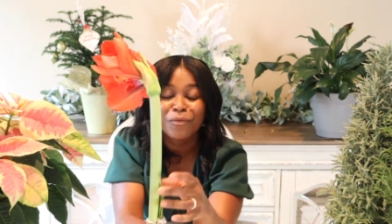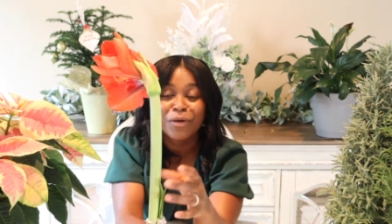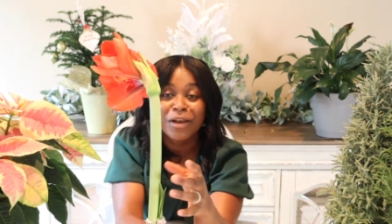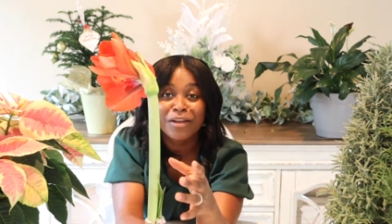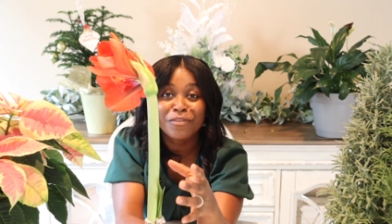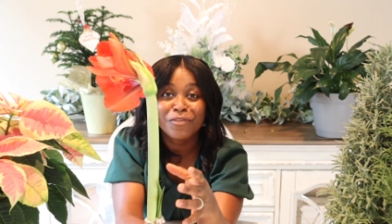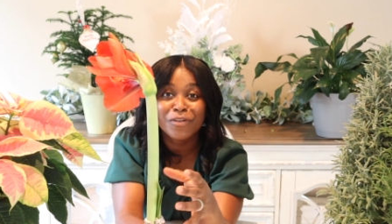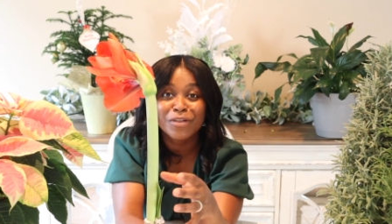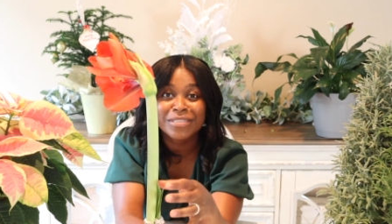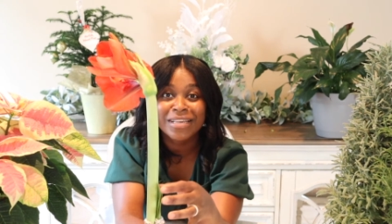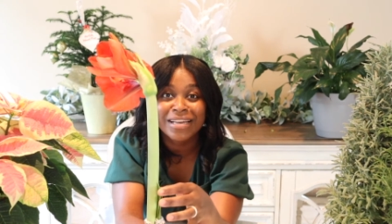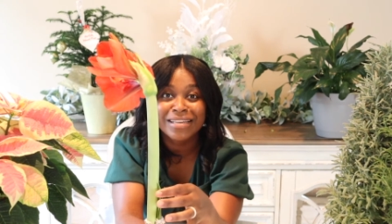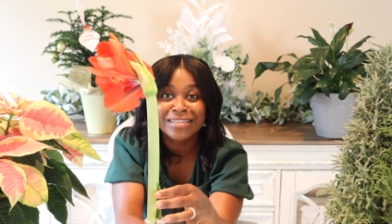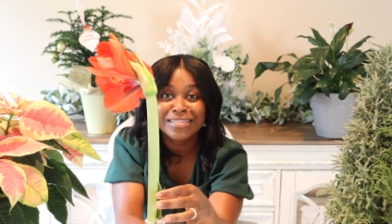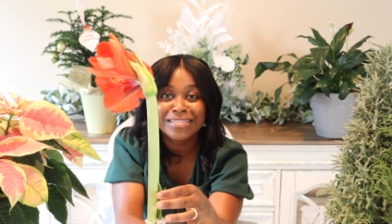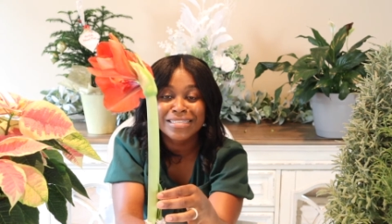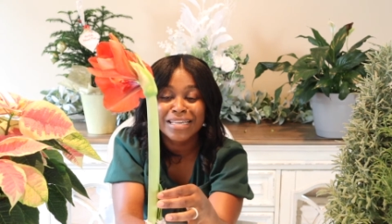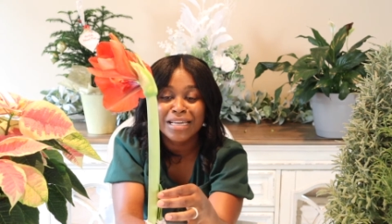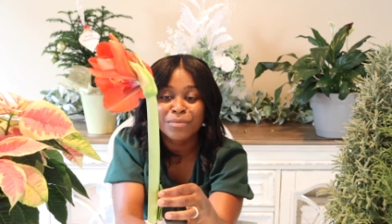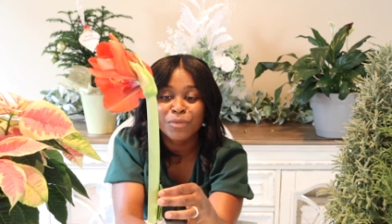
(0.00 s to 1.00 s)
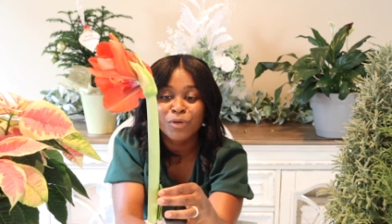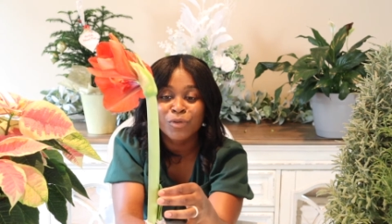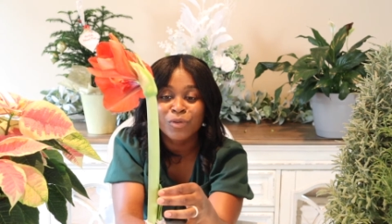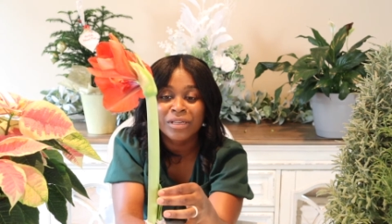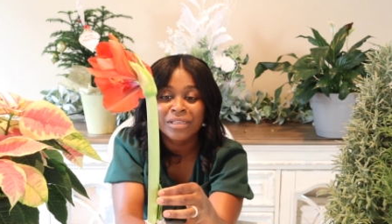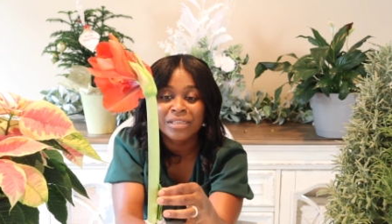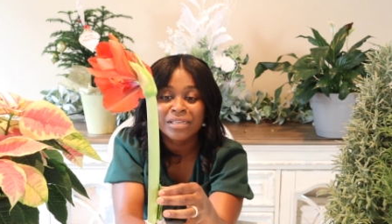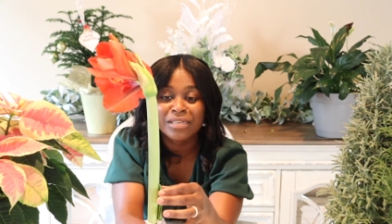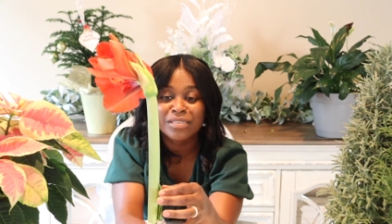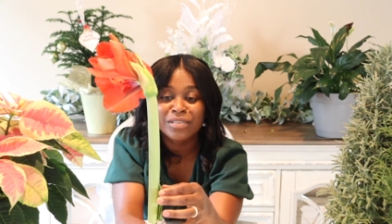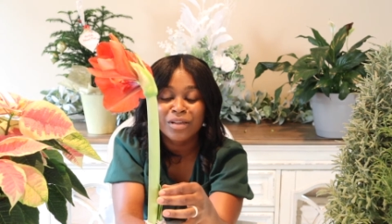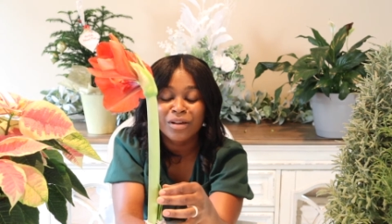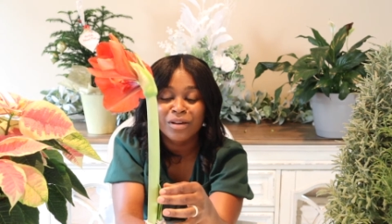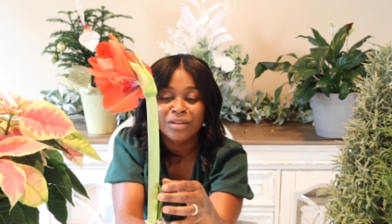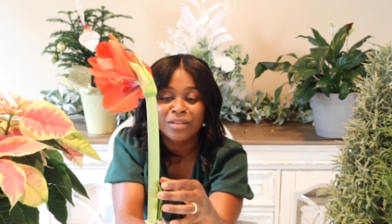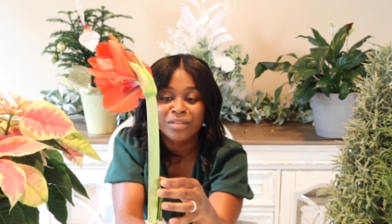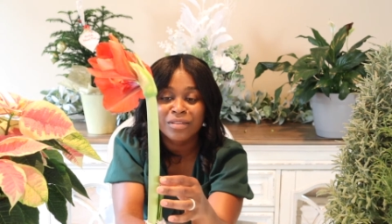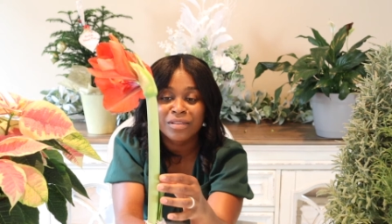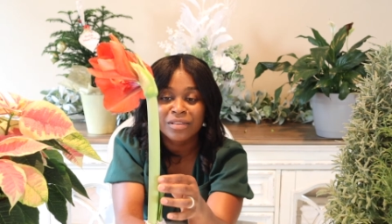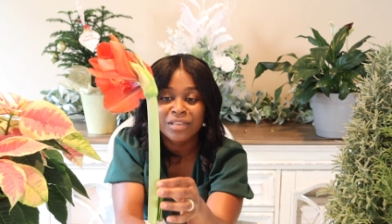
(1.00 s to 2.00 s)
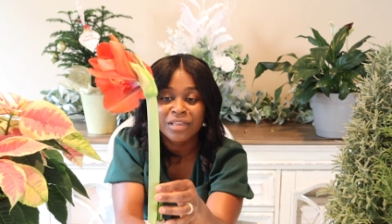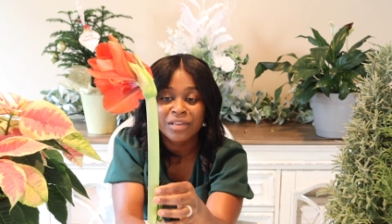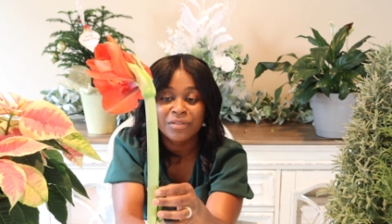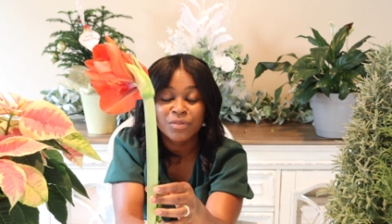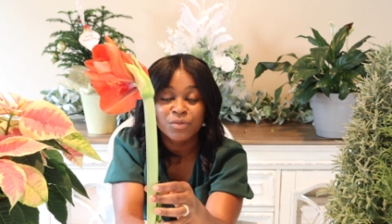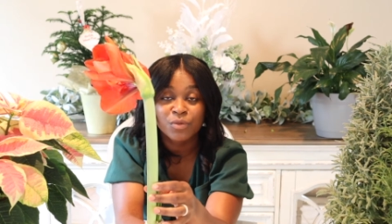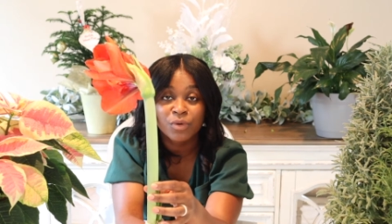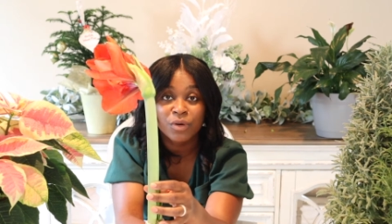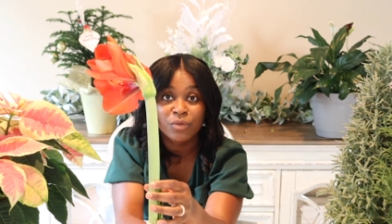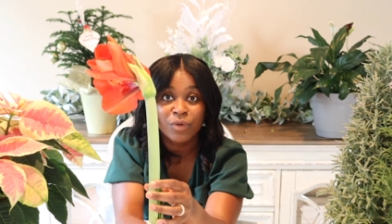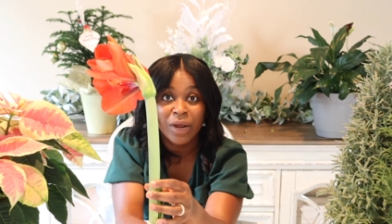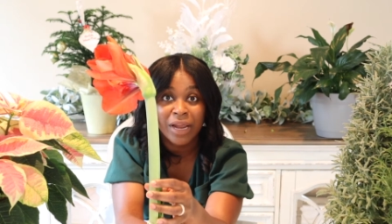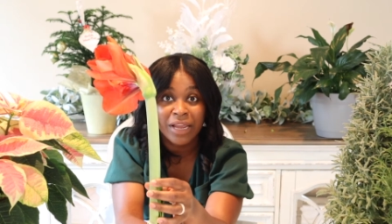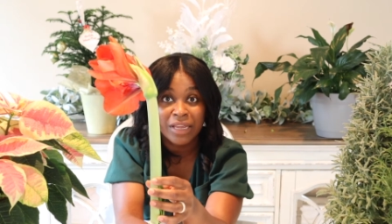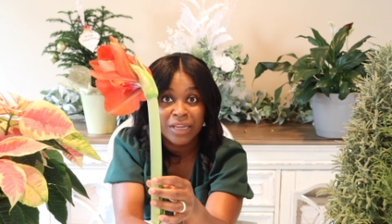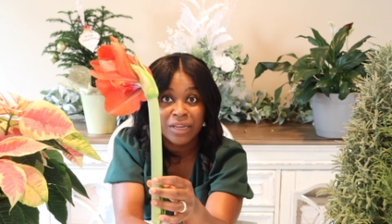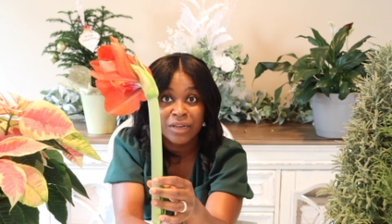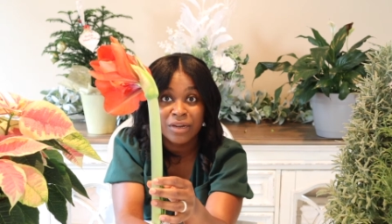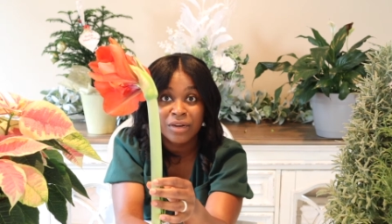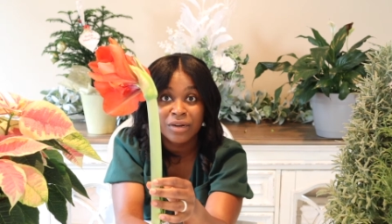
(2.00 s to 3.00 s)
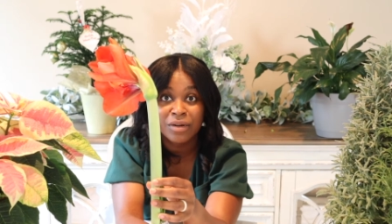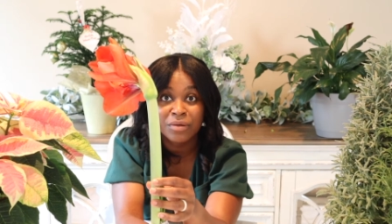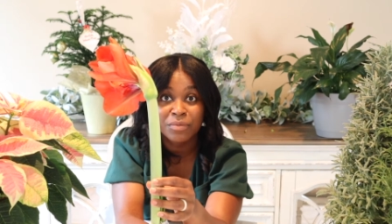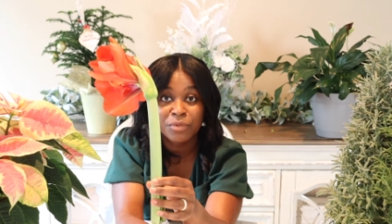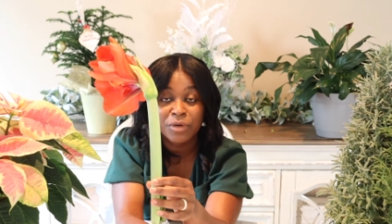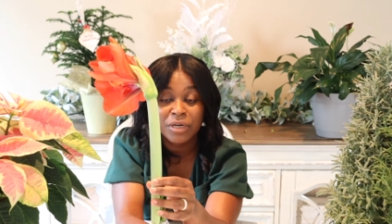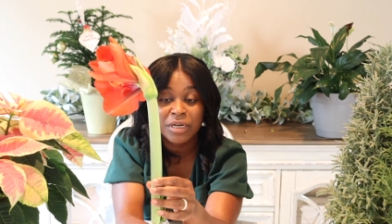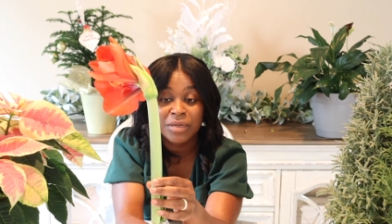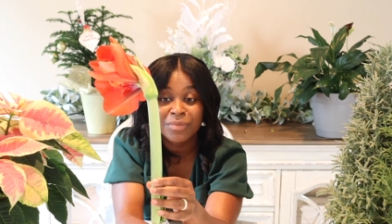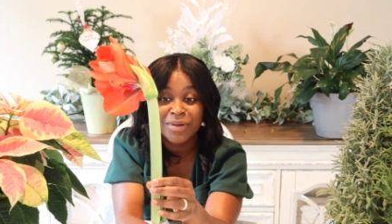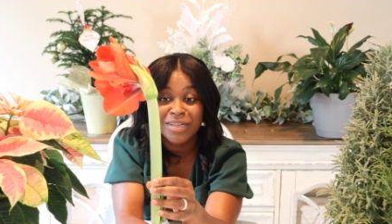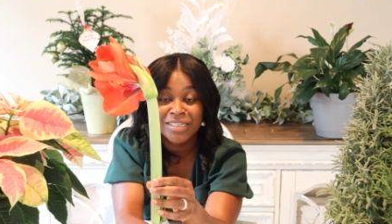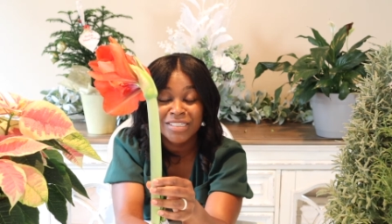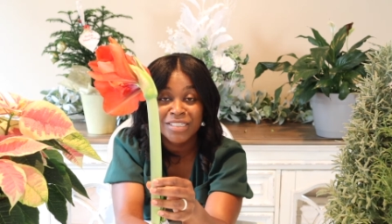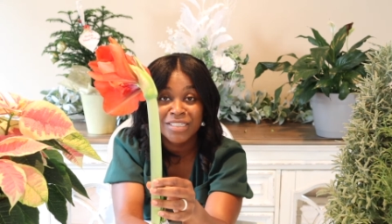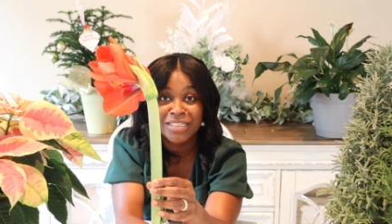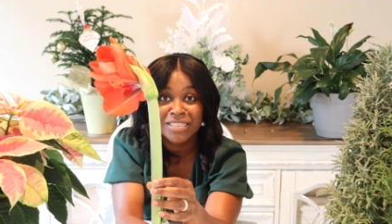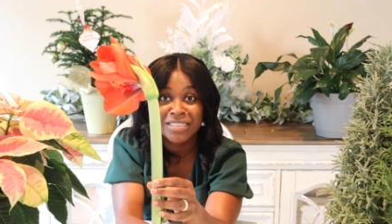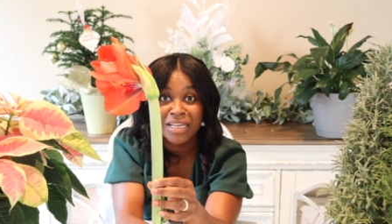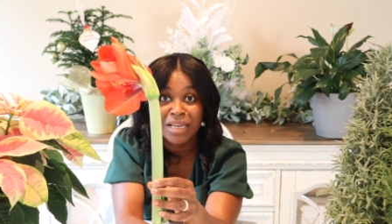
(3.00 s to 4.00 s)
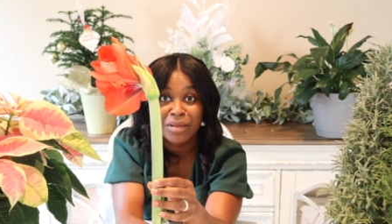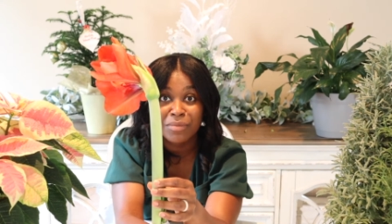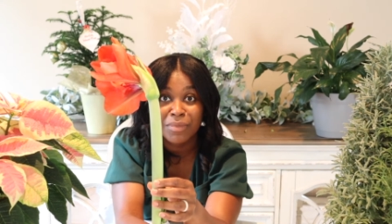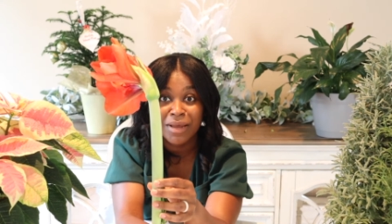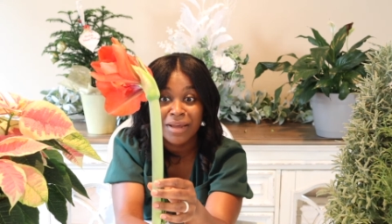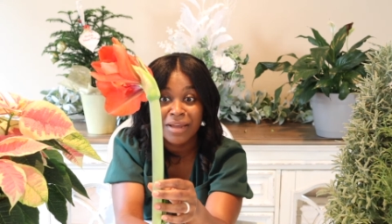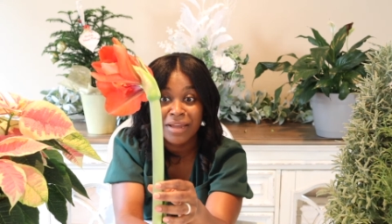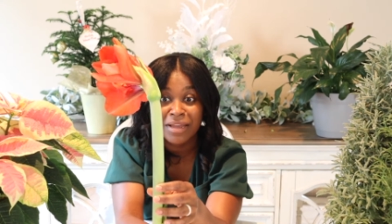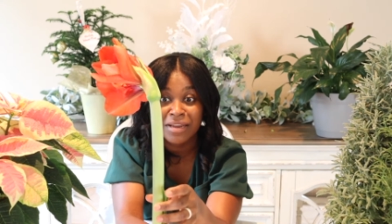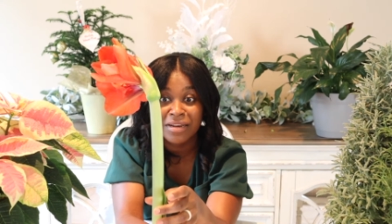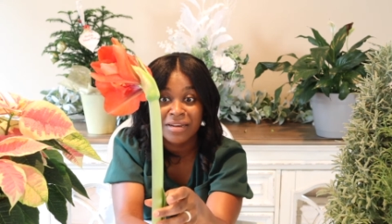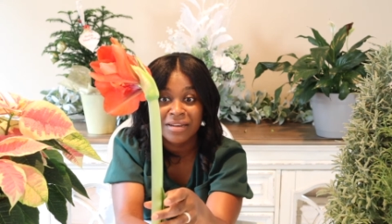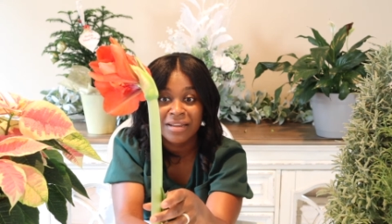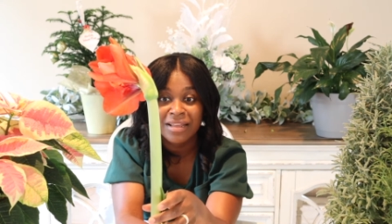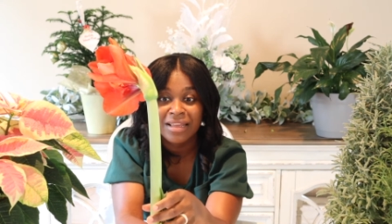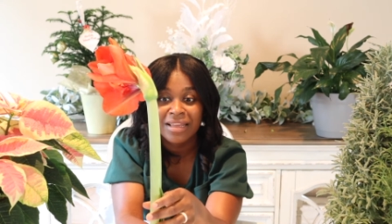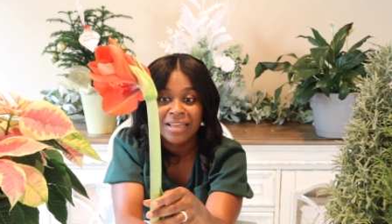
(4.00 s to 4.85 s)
When I first got this amaryllis, all of the leaves were right here, pretty much the same height.